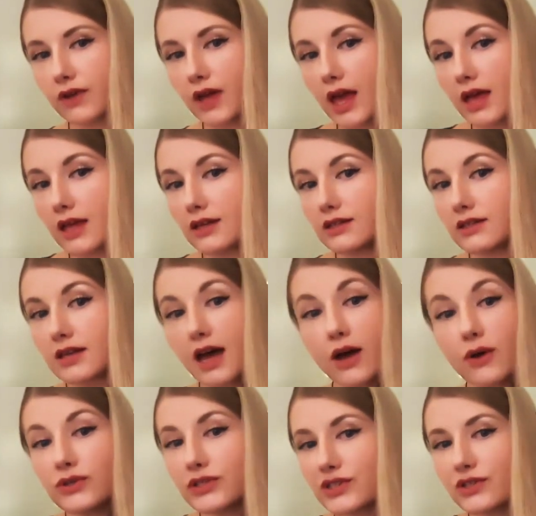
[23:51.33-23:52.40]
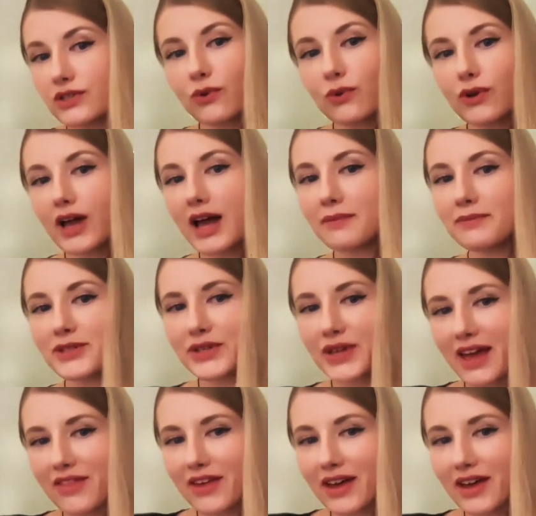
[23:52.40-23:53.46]
And how does it all come
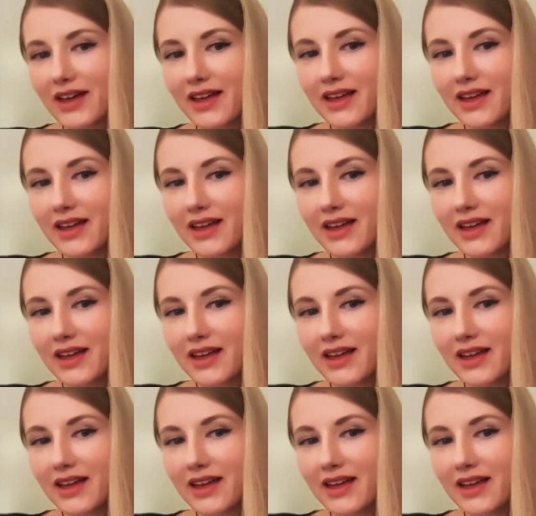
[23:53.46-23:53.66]
together?